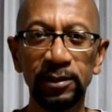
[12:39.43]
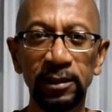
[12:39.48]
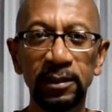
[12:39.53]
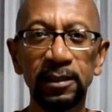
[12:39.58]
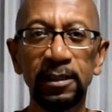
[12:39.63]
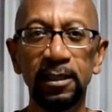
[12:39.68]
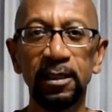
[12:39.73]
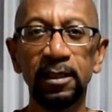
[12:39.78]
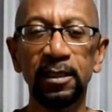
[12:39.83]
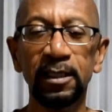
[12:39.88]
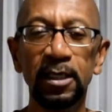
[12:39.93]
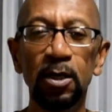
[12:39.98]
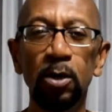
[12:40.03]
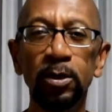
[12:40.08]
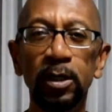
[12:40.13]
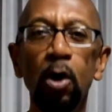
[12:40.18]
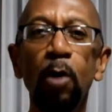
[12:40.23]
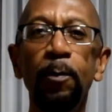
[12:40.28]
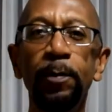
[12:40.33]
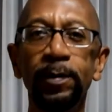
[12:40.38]
You can go and
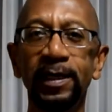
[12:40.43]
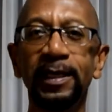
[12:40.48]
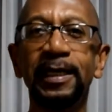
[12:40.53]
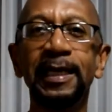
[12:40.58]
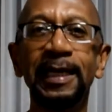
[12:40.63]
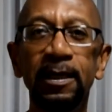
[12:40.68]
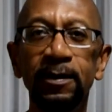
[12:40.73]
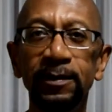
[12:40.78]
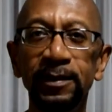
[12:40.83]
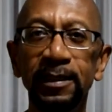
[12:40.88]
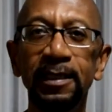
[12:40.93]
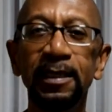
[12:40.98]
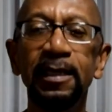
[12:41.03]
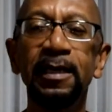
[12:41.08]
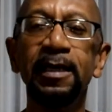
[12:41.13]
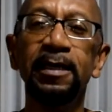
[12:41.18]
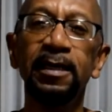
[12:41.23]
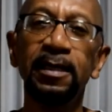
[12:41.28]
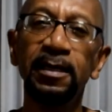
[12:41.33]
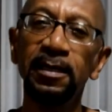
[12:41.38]
open an account,
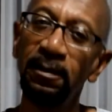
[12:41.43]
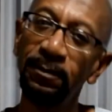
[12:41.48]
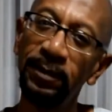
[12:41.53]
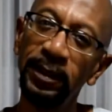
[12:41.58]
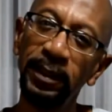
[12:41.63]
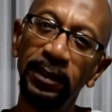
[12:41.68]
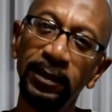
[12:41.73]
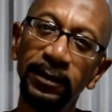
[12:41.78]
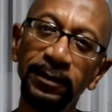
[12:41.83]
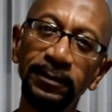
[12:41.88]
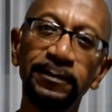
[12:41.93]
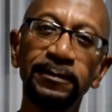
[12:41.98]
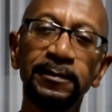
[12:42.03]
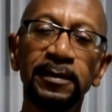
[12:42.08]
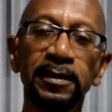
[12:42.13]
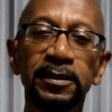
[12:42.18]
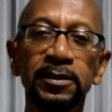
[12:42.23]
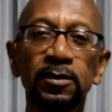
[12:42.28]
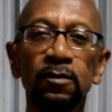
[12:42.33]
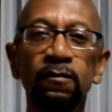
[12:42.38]
come here,
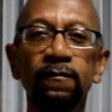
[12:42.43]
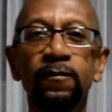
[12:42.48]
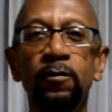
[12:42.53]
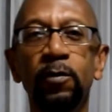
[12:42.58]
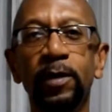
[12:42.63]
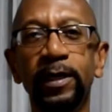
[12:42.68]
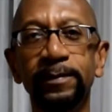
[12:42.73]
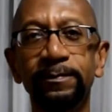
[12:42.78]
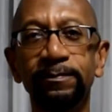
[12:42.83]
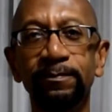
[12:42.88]
and so forth.